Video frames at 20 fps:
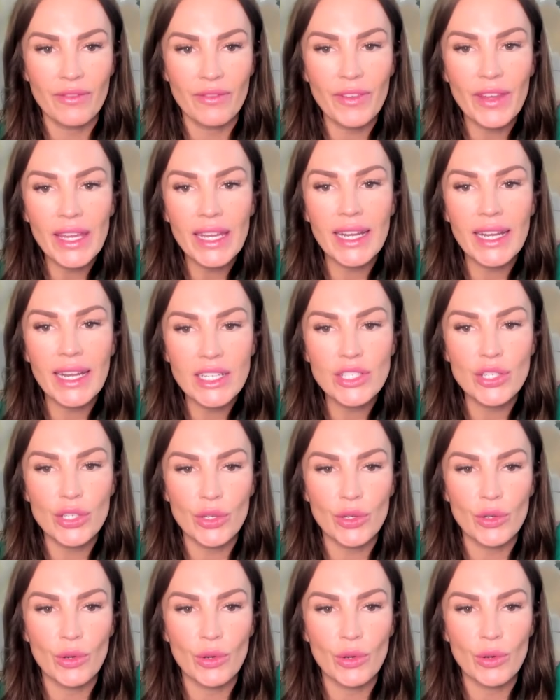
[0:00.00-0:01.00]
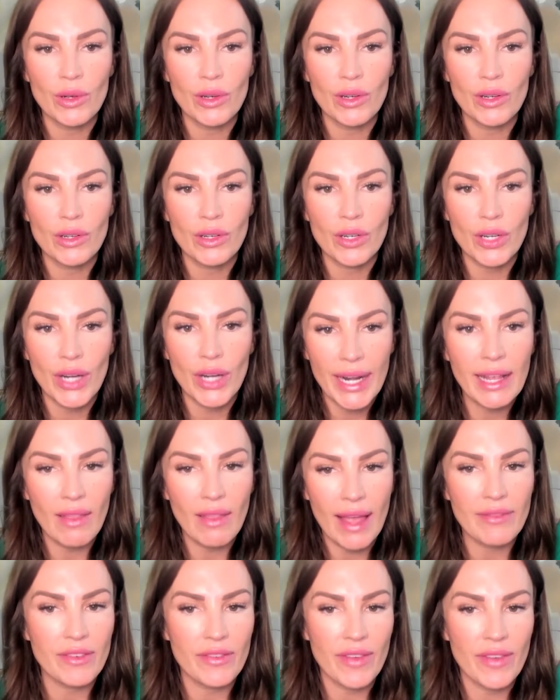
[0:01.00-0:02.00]
feed into creating a
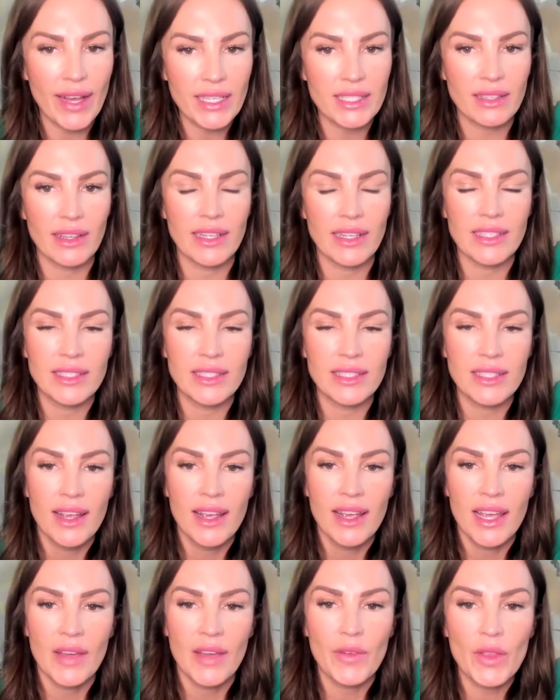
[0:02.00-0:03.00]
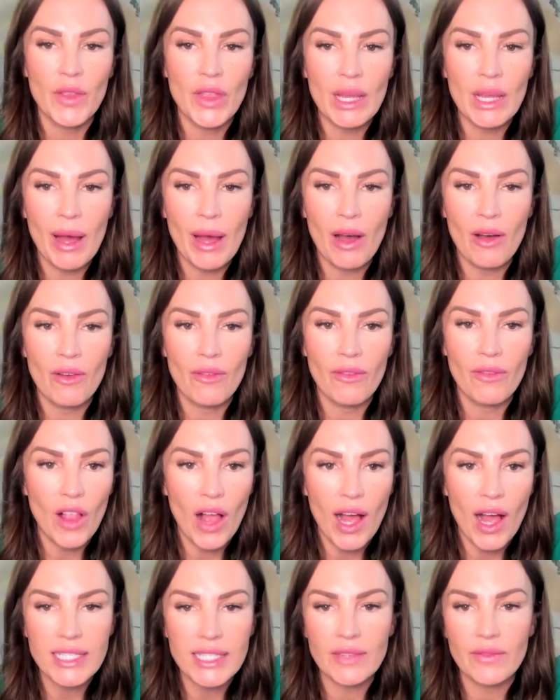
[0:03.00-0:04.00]
life of excellence. If you think about
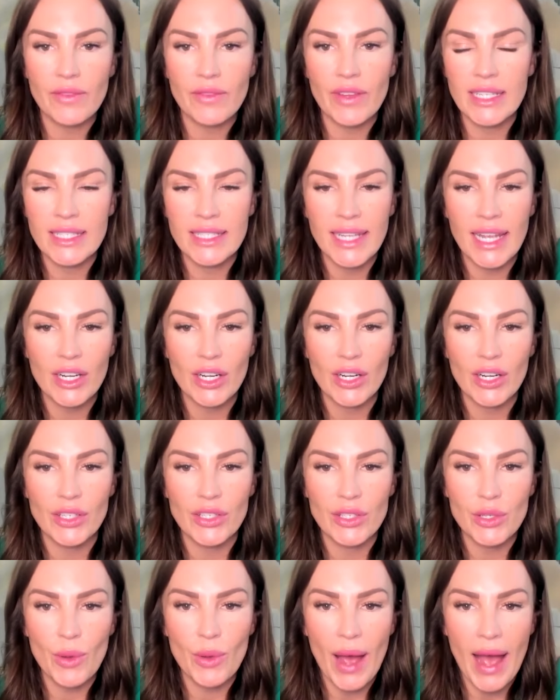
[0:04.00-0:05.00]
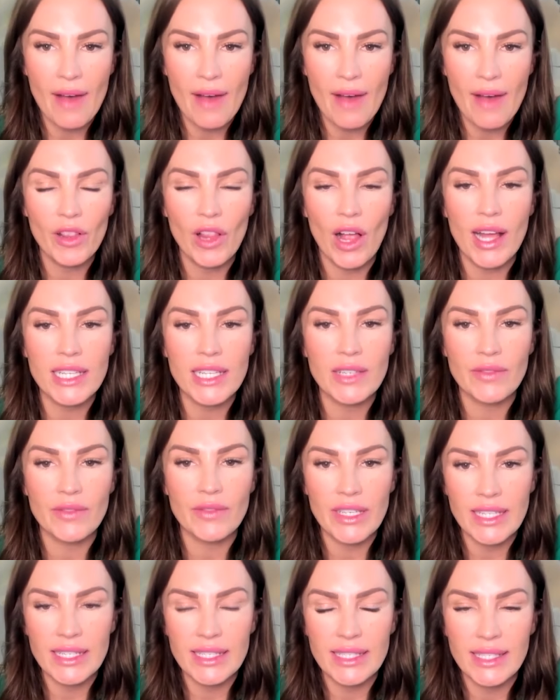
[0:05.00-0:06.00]
philosophy and standard, do you have
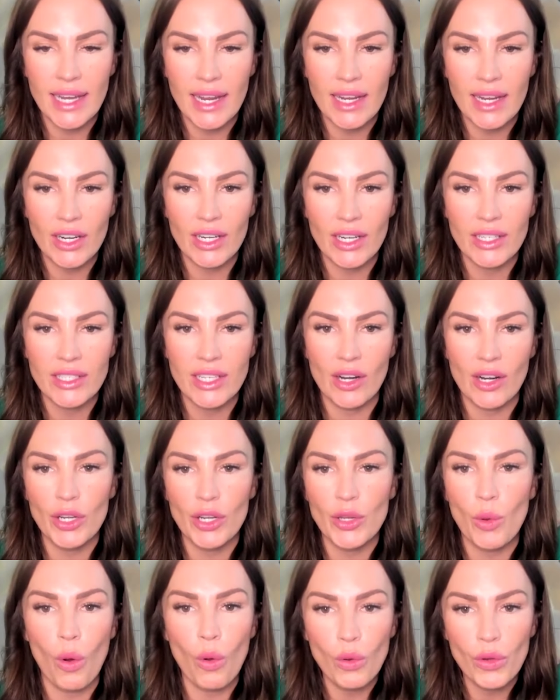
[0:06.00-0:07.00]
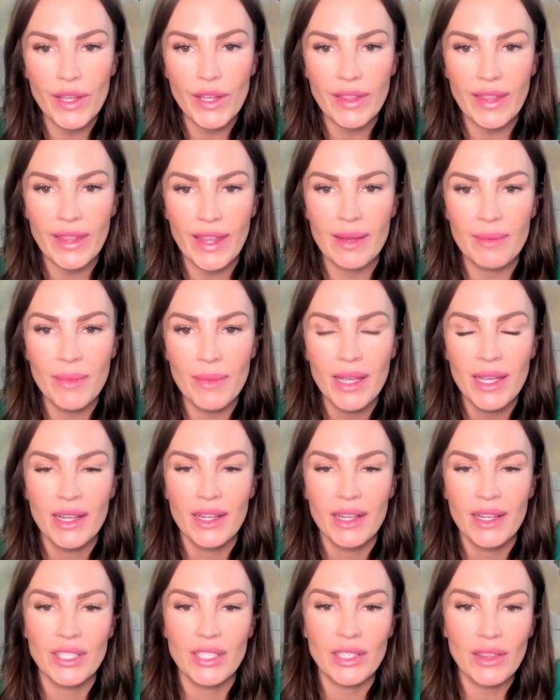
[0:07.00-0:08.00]
philosophies and standards, and are you holding them
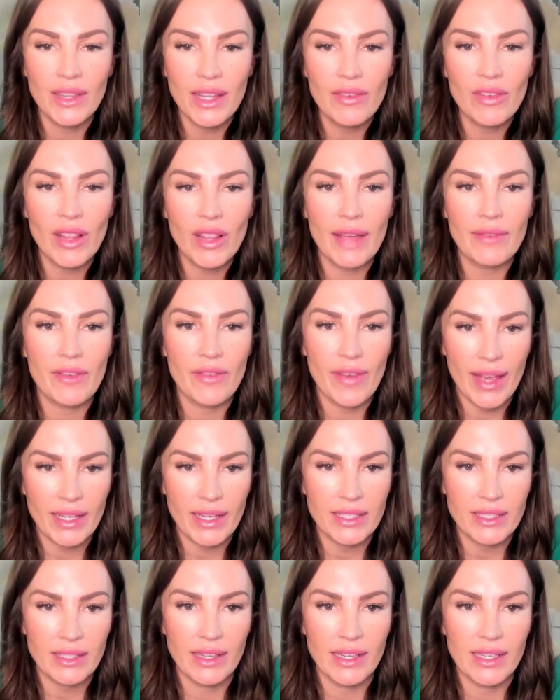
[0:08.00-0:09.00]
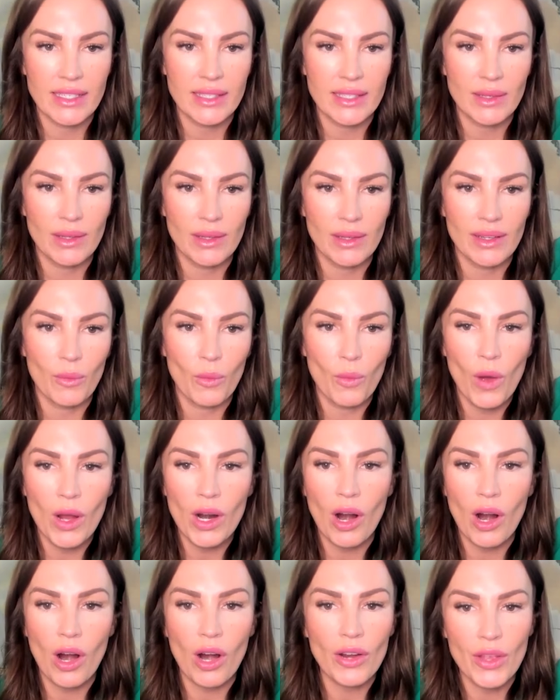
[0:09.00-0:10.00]
to live a life of excellence? What
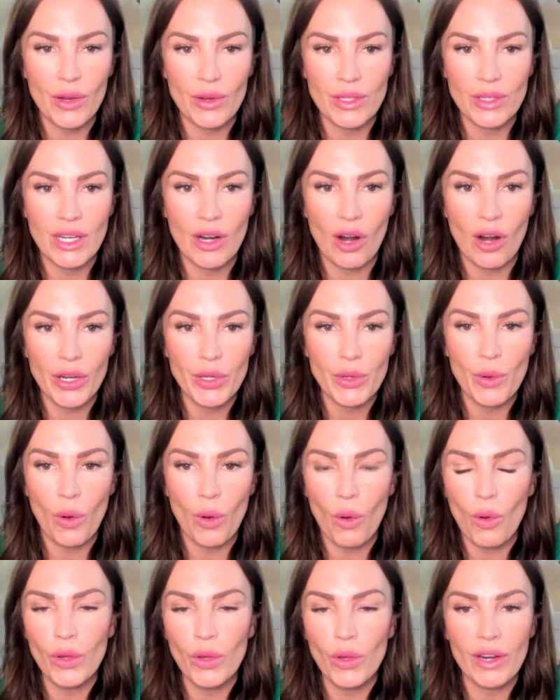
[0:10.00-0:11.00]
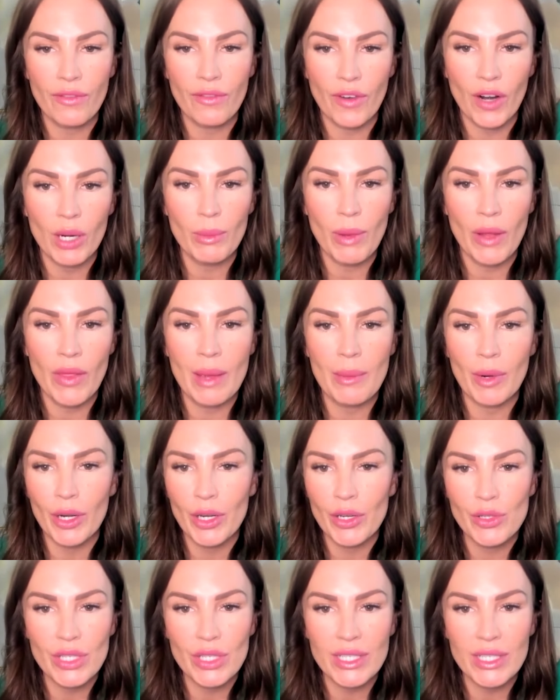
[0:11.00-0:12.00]
are those? And are you holding firm on them? Or are
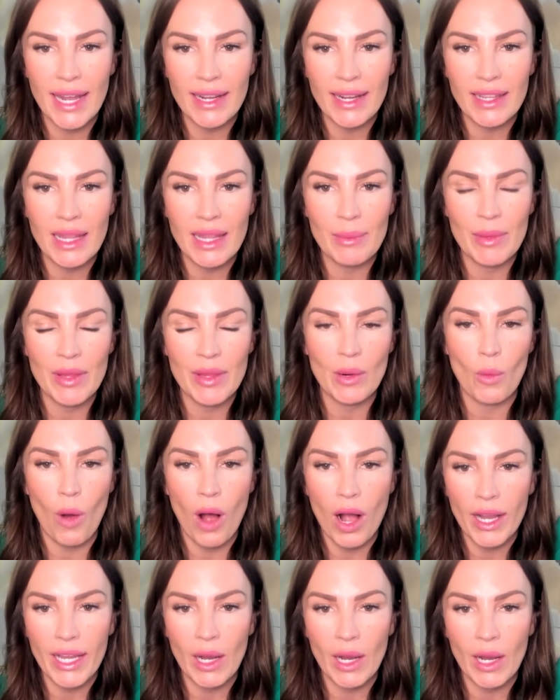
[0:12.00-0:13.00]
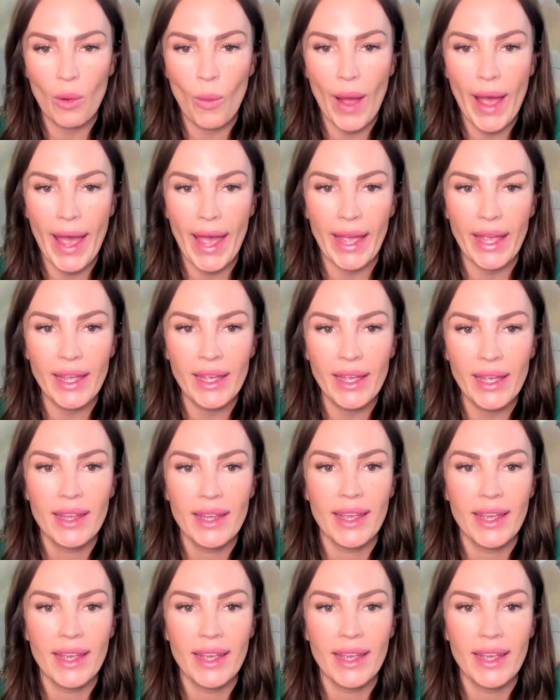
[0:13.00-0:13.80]
you just setting them and then walking away